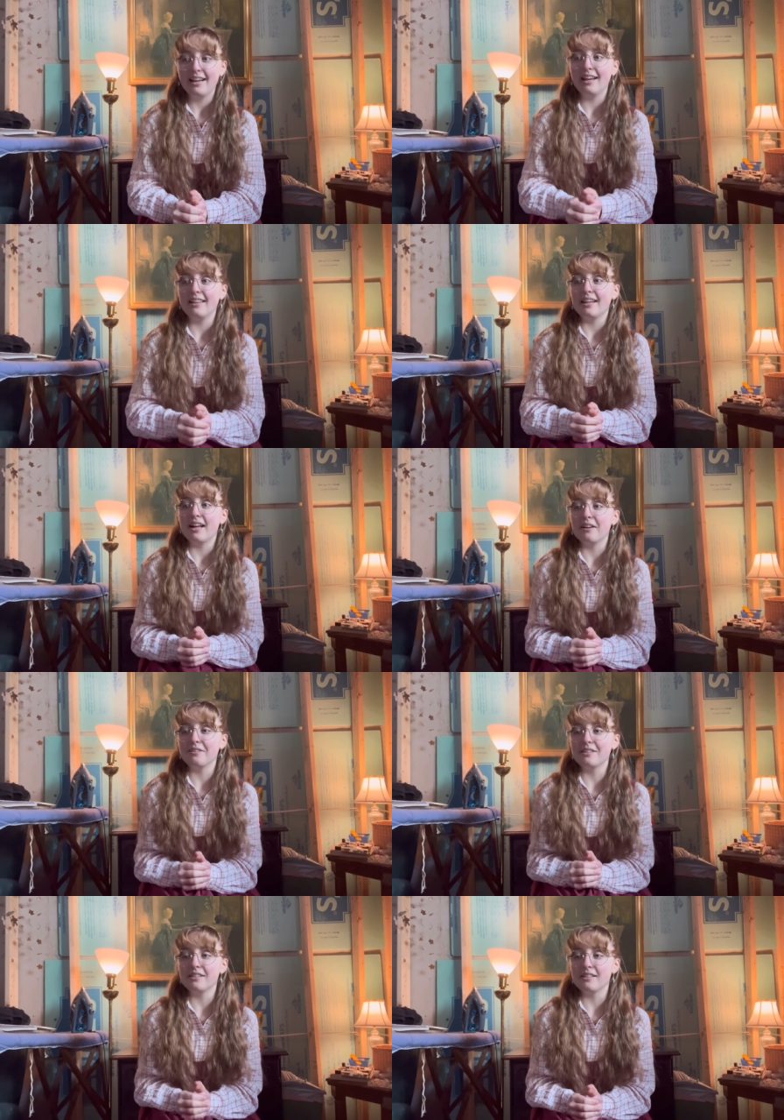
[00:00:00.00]
and then I'm
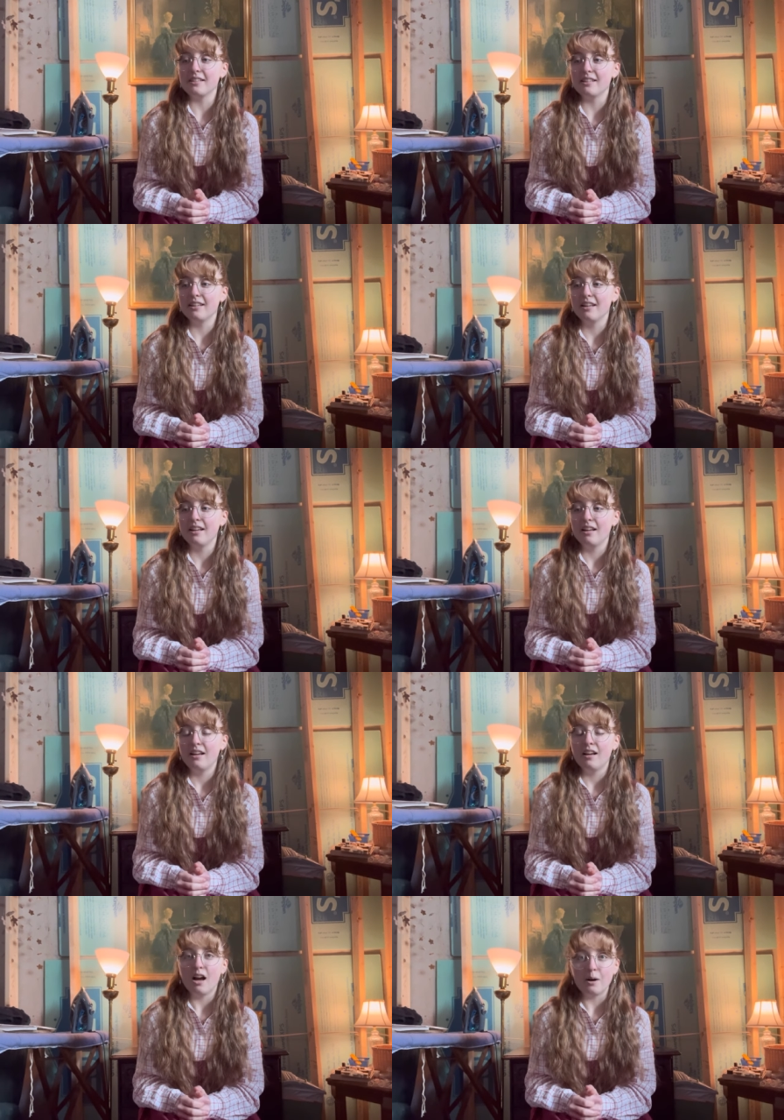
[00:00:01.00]
going to see
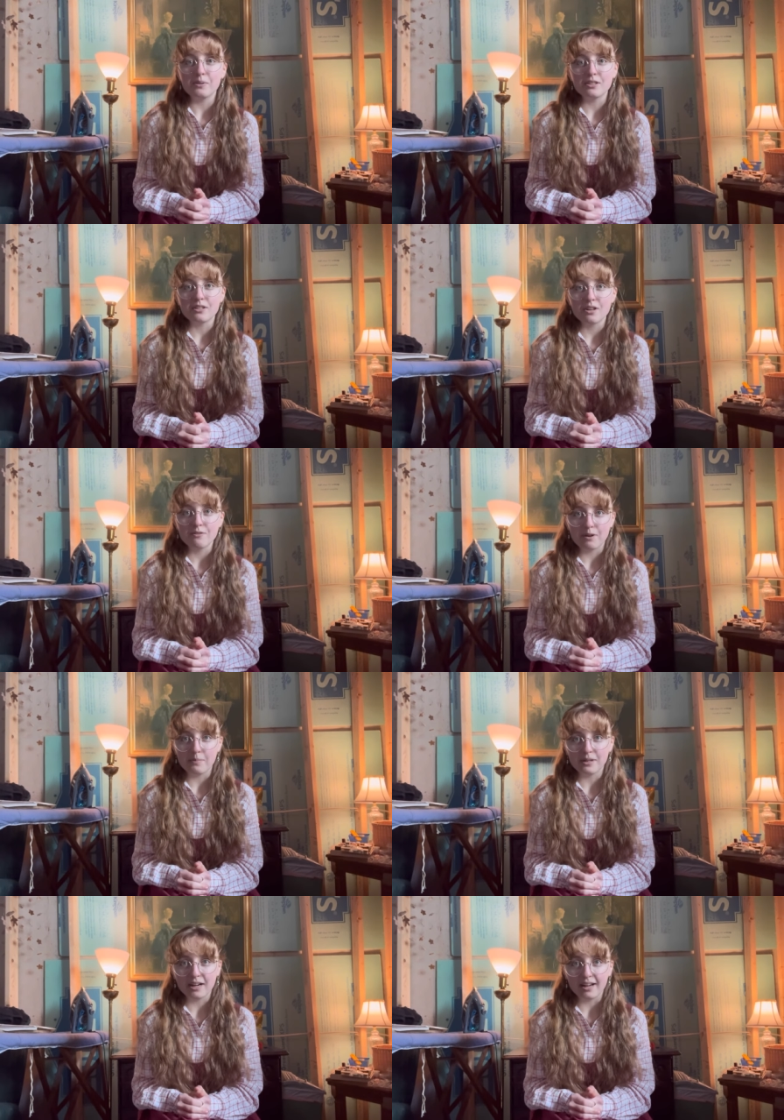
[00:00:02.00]
how much
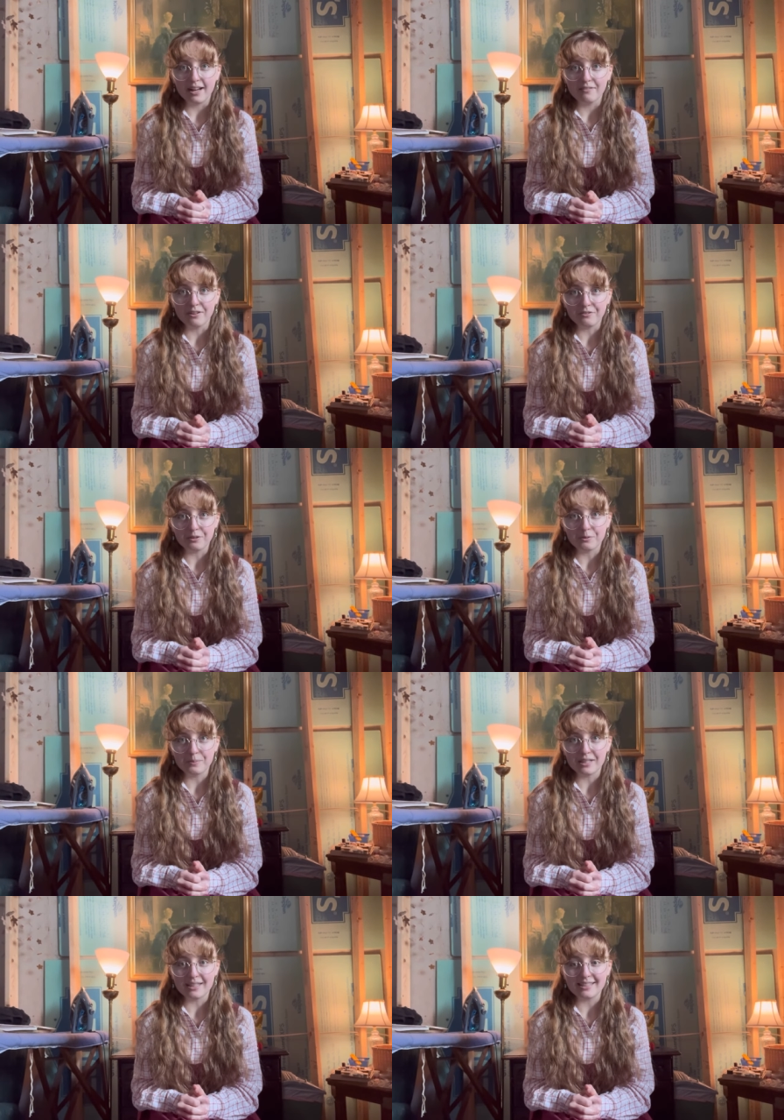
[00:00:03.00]
fabric I have left over
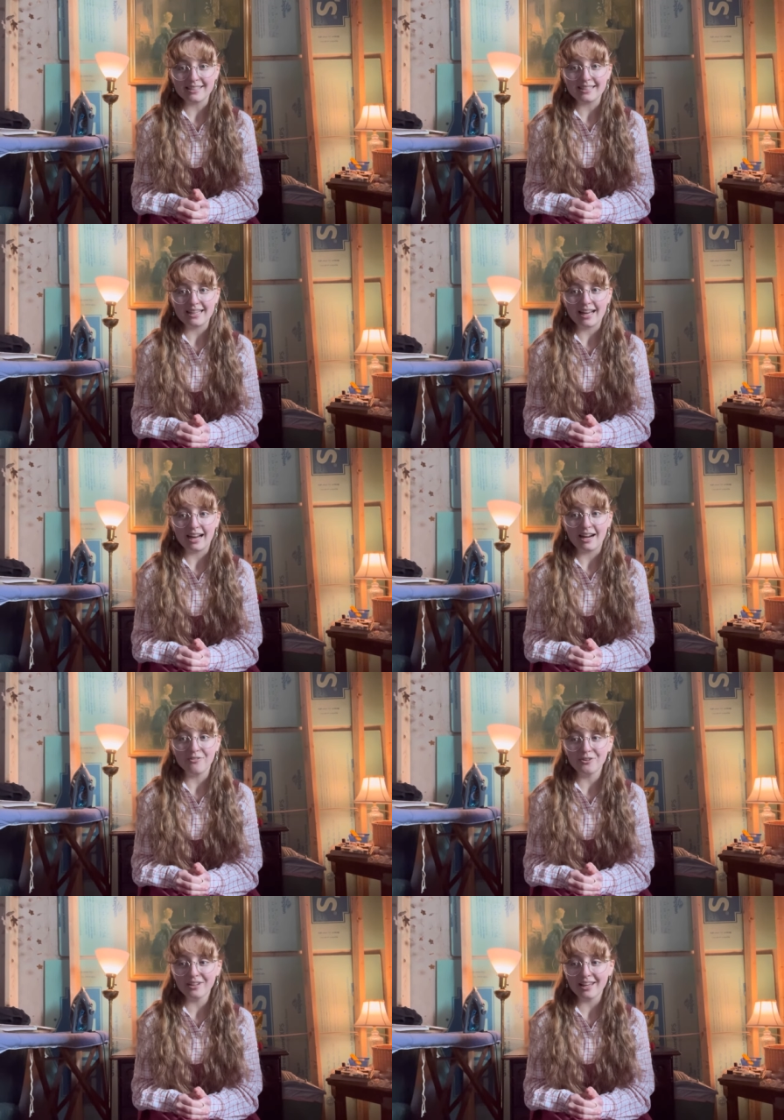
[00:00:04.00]
because I
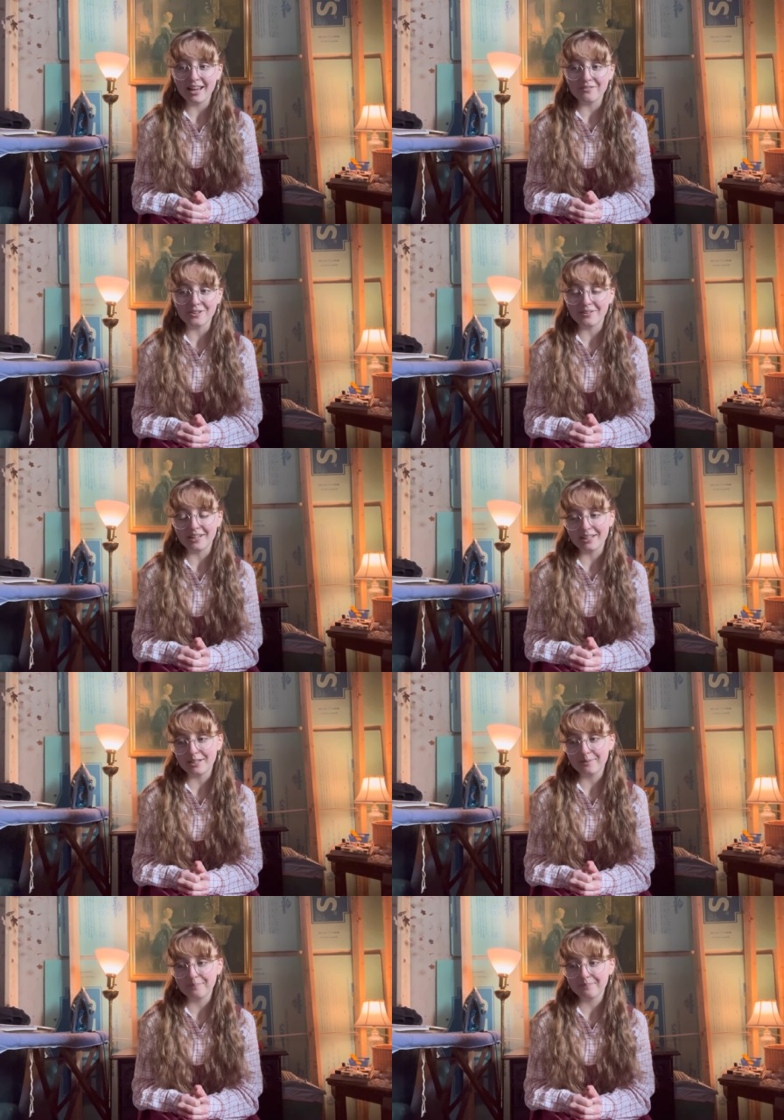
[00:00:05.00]
really have no
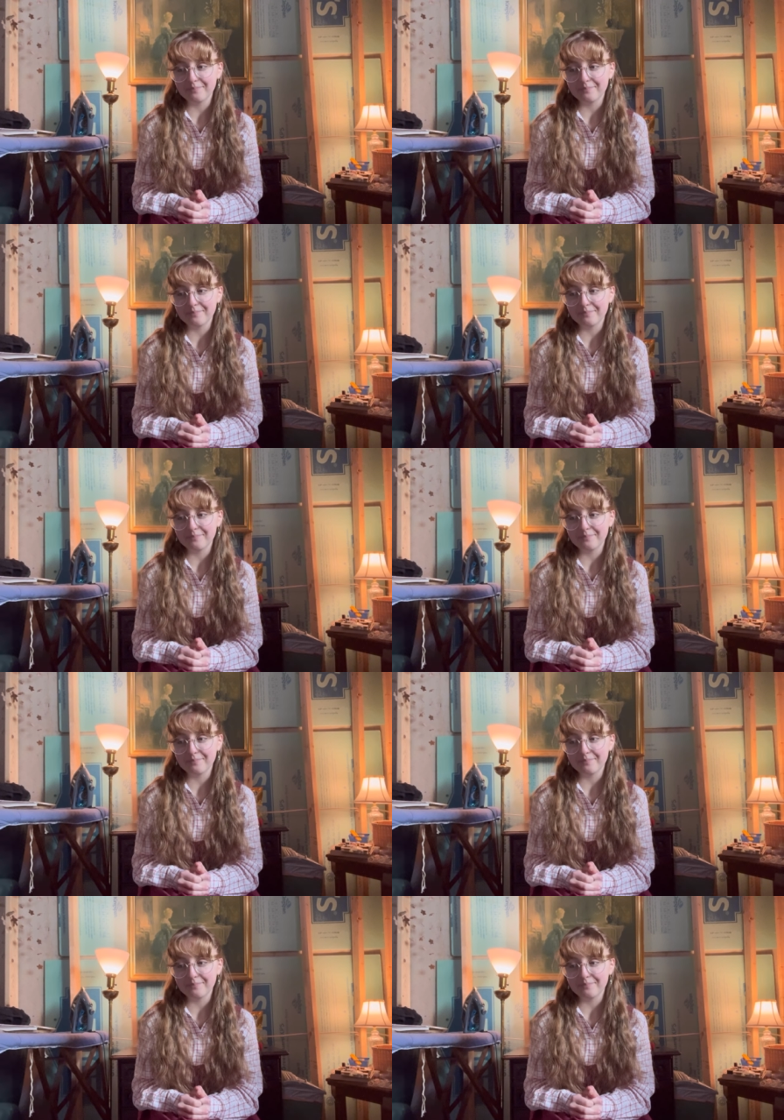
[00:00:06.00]
idea